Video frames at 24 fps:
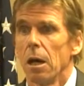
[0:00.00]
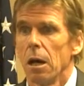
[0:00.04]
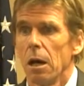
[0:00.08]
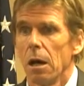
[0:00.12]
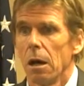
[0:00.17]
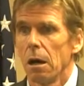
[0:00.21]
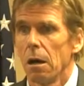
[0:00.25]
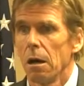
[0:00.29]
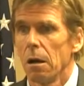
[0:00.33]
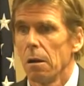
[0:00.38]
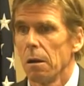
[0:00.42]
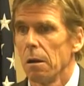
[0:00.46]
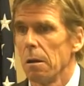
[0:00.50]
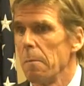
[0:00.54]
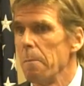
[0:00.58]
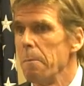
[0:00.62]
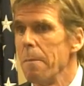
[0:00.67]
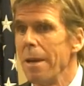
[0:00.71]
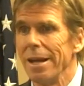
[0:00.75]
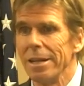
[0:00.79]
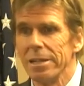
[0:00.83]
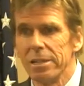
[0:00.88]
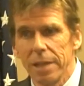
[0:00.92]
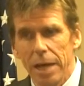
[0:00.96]
uh,
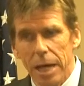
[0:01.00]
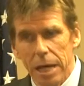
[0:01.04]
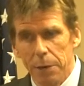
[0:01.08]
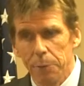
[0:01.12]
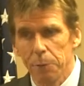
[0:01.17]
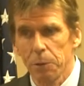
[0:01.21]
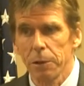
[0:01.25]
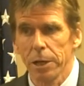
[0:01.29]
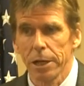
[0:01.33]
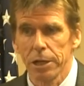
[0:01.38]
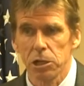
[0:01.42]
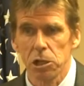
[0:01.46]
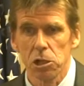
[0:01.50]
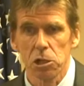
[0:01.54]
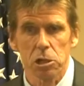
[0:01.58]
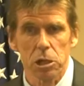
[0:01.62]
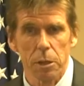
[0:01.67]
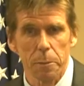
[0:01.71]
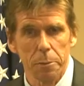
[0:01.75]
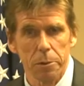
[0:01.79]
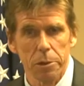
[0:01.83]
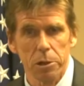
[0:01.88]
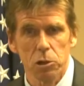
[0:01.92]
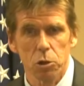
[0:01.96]
maintain a
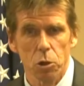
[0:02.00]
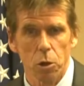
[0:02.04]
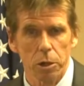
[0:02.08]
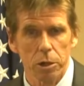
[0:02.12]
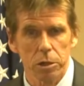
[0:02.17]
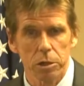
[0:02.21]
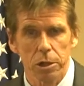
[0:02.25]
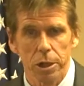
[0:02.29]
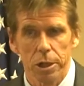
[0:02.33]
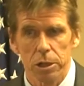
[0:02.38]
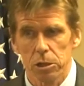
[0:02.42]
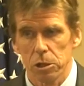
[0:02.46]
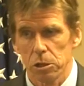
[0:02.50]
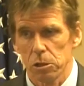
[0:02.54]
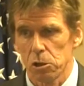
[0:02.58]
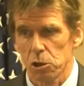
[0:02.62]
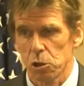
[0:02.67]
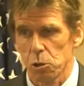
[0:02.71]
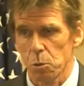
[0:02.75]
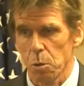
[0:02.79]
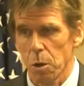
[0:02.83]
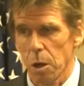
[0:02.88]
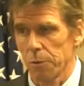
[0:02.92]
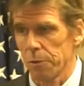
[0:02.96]
relationship with these organizations
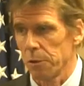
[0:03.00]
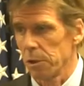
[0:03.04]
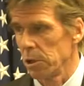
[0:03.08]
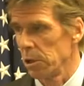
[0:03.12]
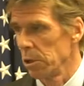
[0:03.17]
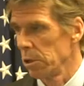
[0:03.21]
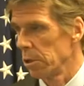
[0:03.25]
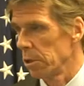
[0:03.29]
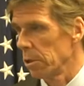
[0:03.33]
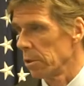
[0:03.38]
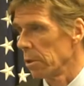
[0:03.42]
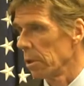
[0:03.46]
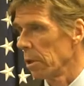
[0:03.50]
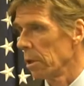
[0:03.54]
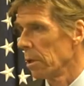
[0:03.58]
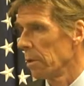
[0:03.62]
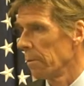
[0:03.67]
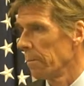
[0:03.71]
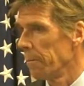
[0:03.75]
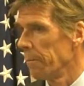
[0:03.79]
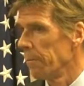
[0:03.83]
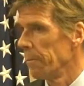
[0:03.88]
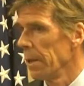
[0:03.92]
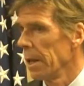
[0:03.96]
throughout the year.
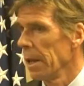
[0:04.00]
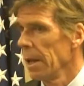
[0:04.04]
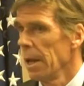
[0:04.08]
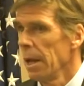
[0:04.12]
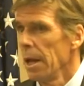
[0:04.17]
Um,